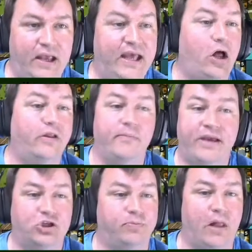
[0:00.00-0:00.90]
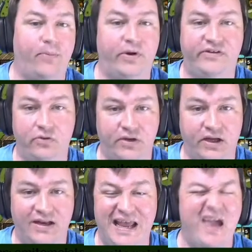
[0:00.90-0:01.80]
hit all the major plot points you
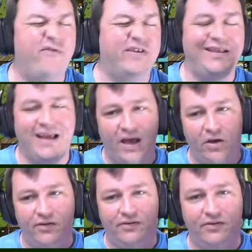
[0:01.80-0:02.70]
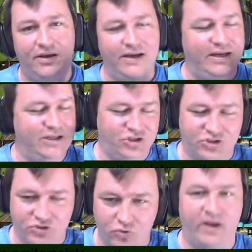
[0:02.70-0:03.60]
need. And everything else is
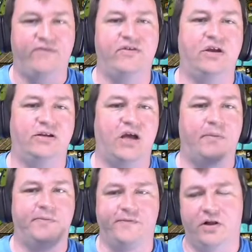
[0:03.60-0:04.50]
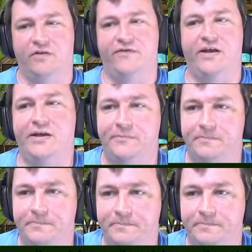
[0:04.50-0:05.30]
just gravy on top of all of that.